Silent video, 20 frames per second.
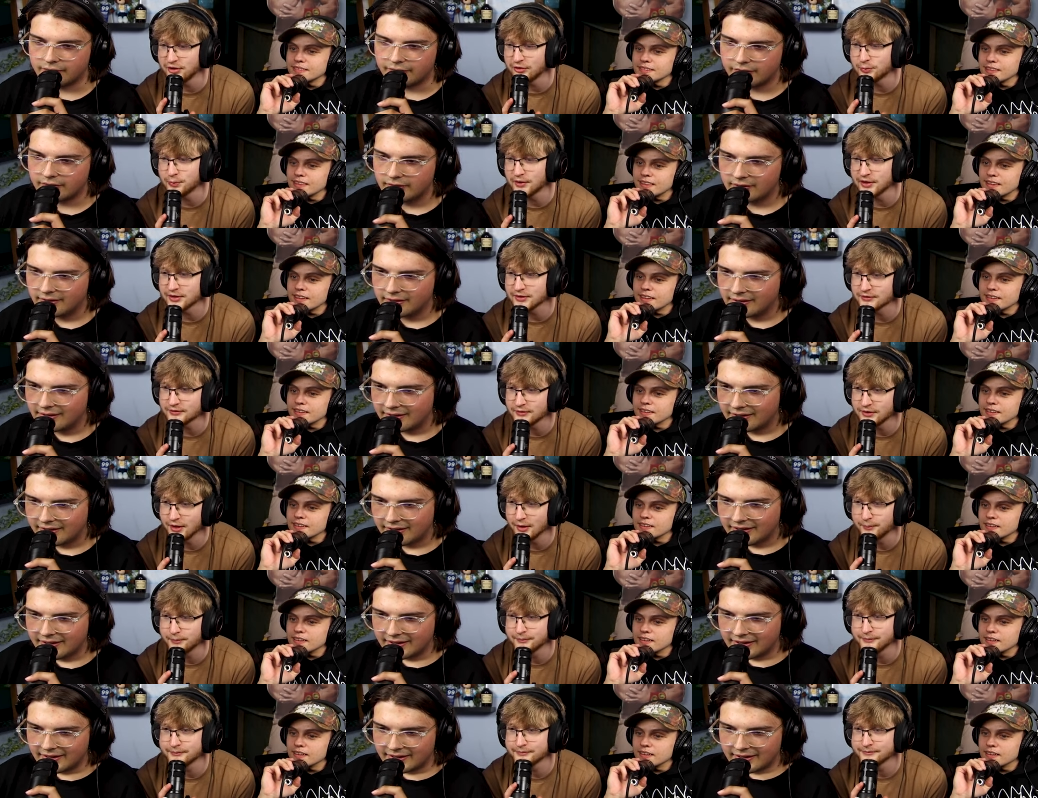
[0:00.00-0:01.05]
Speaker 1: Beach pick.
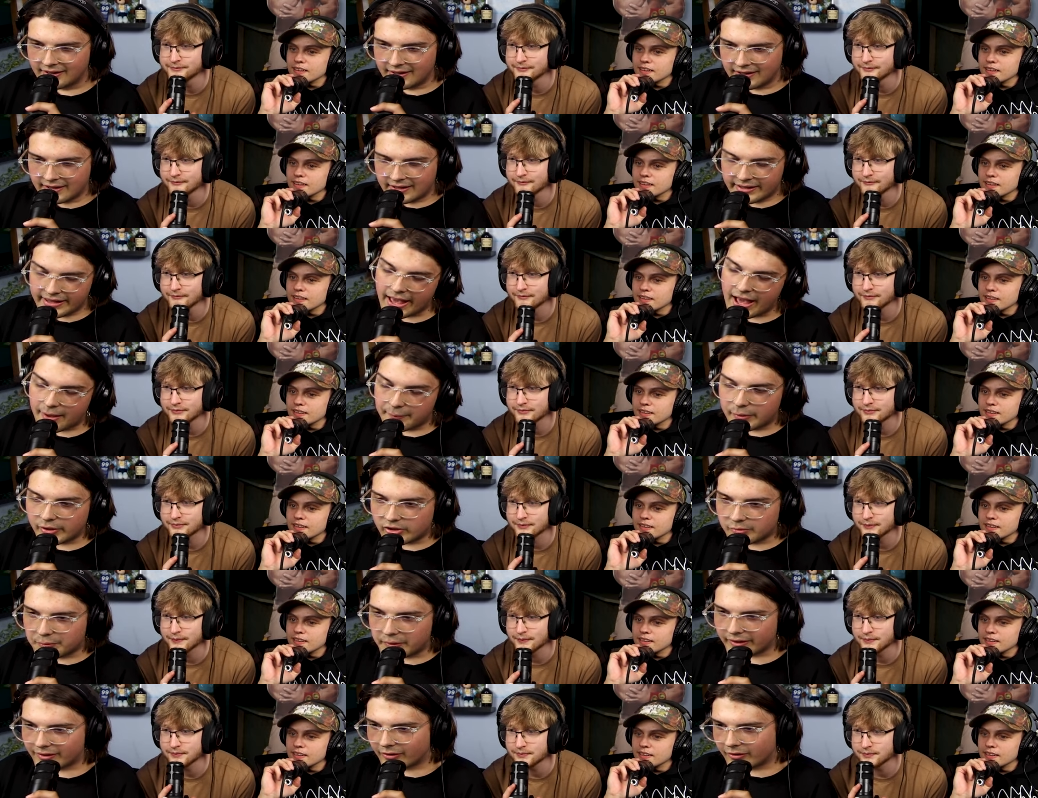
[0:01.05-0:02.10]
Yep.
Speaker 2: Yeah,
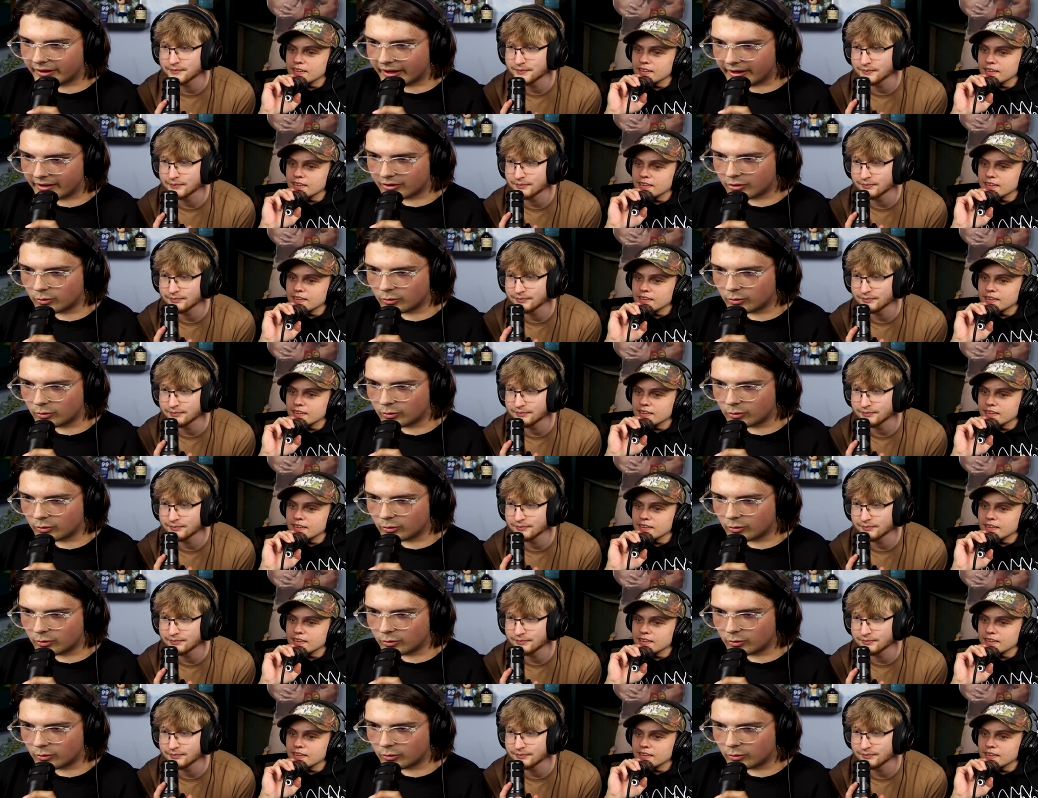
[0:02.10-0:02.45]
beach pick. Okay,